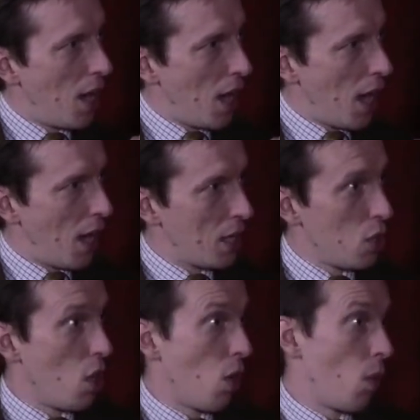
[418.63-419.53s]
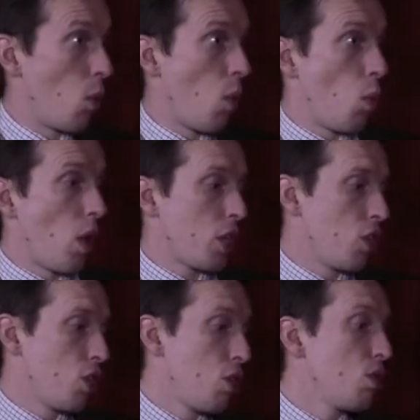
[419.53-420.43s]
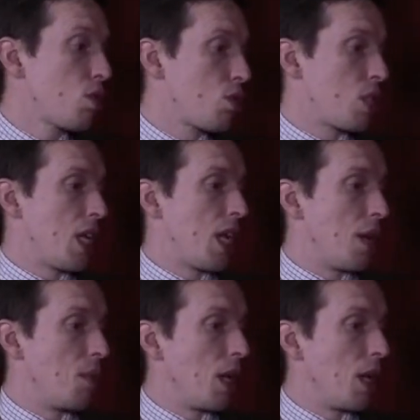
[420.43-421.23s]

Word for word: Uh, you know what you're used to seeing him